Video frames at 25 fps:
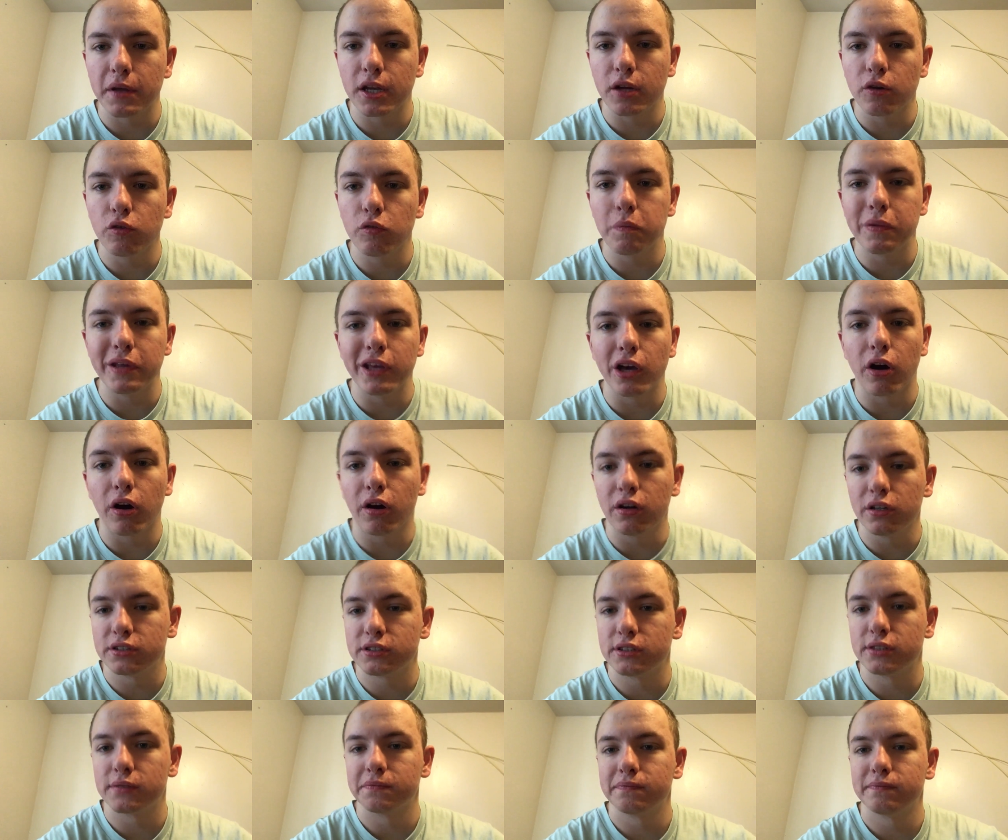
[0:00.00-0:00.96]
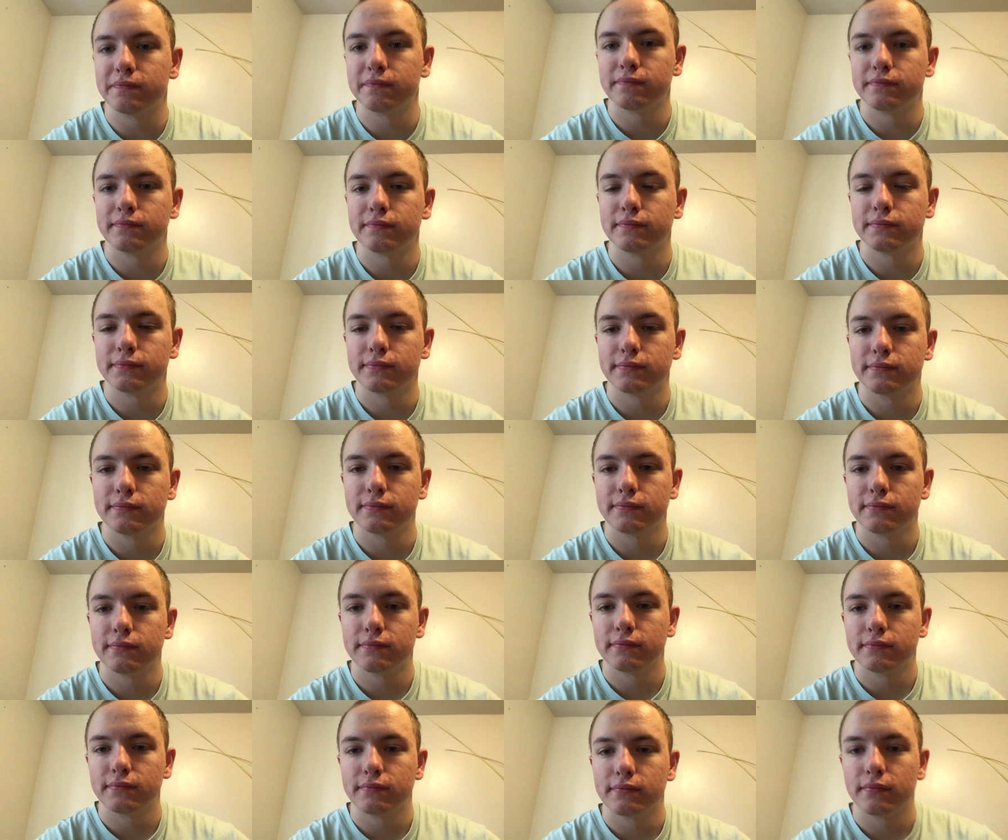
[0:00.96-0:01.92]
and it would be awesome.
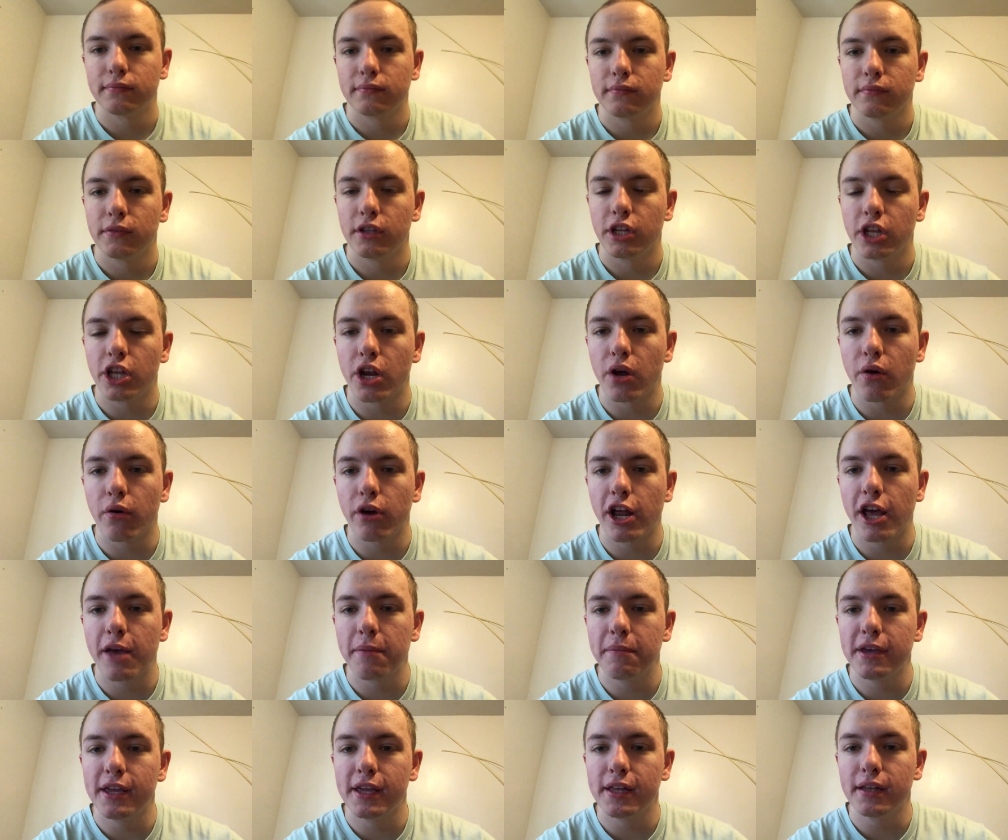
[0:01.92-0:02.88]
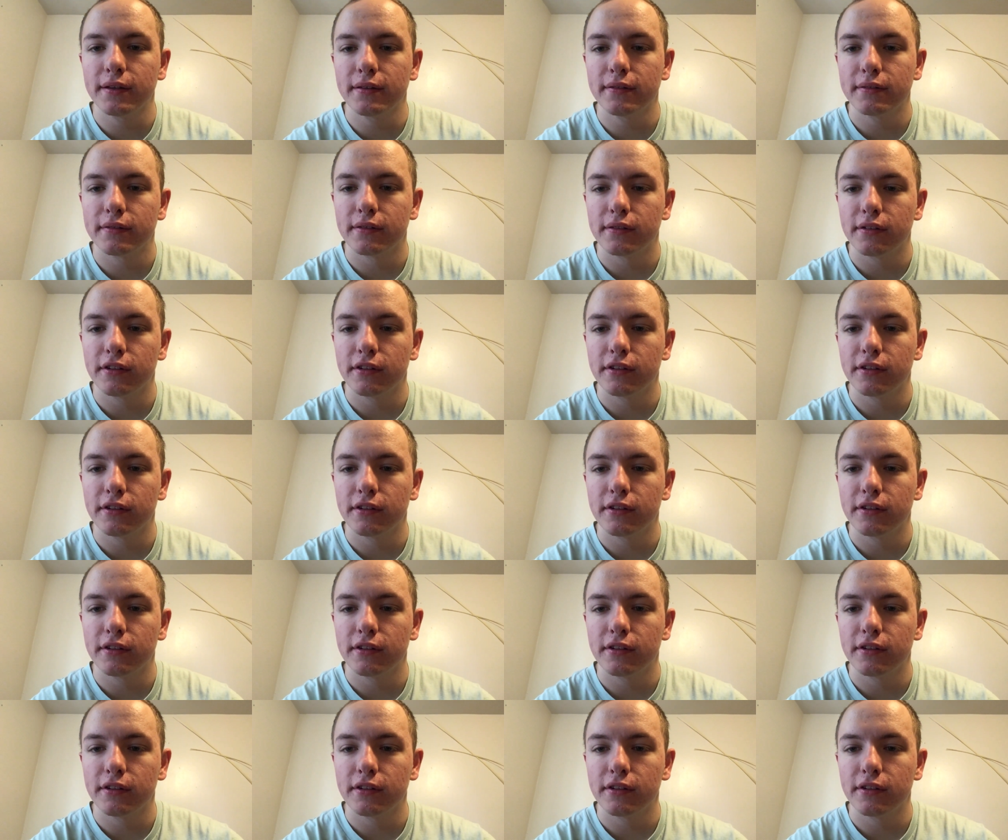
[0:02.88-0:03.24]
You know what I mean?